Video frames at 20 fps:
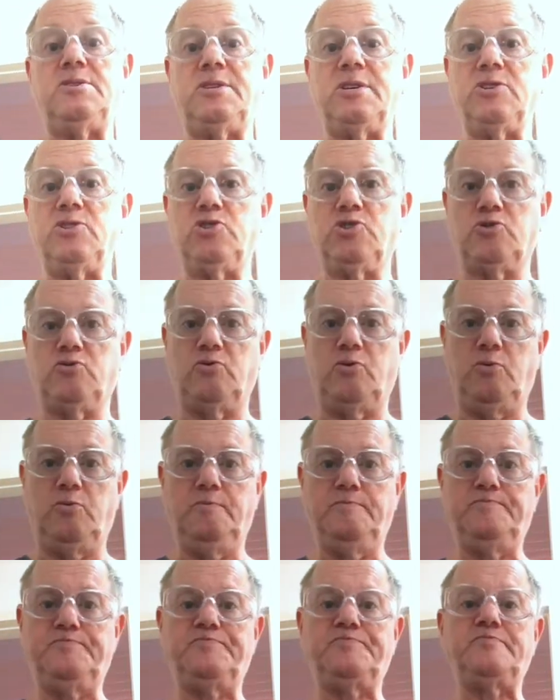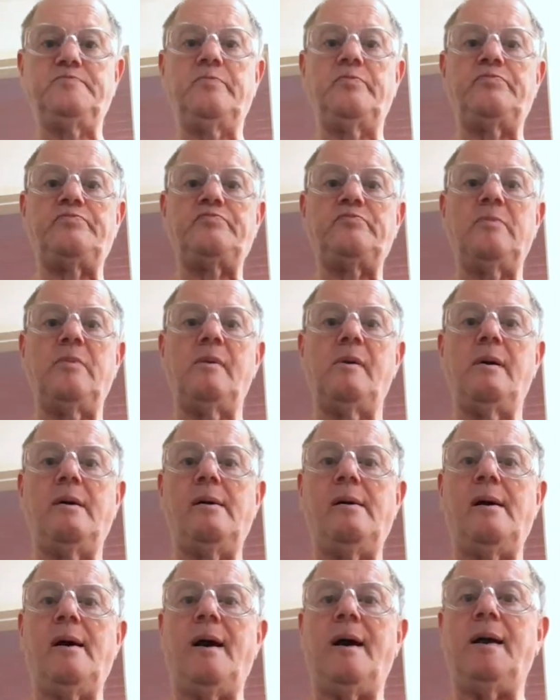screw.
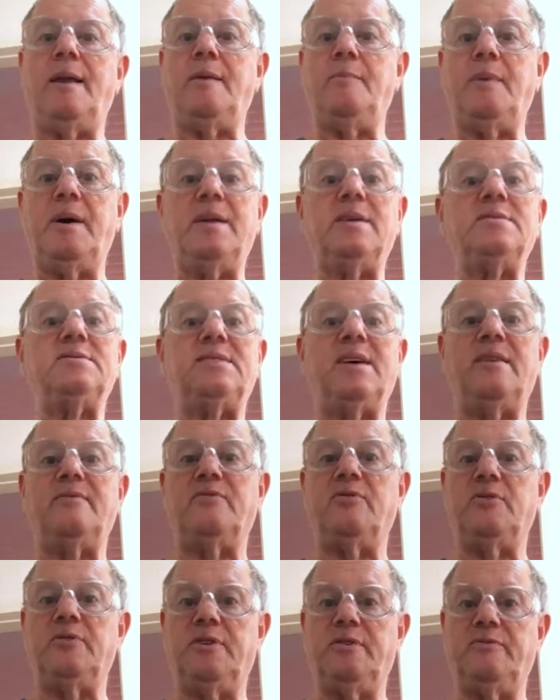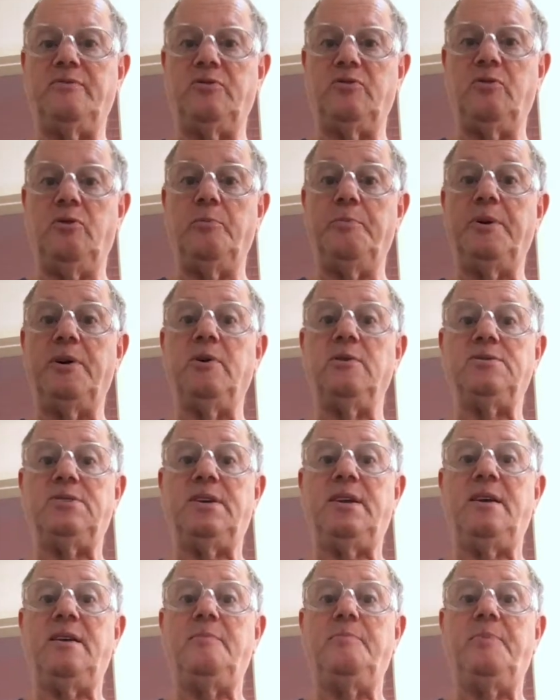And he made it sound very difficult because
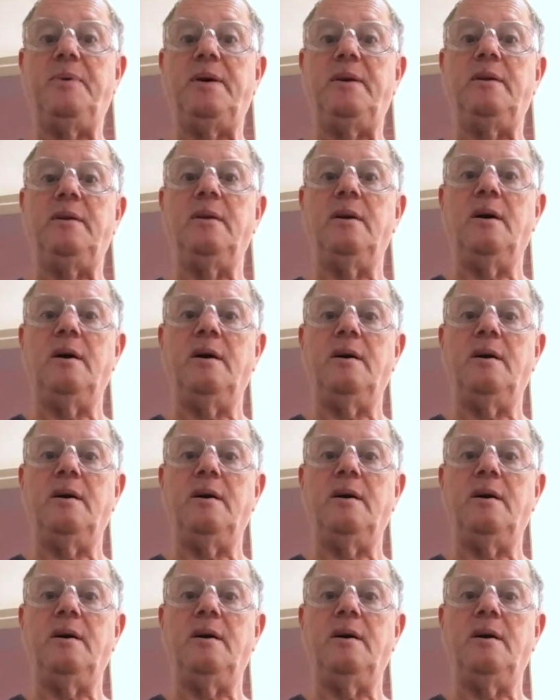it had been,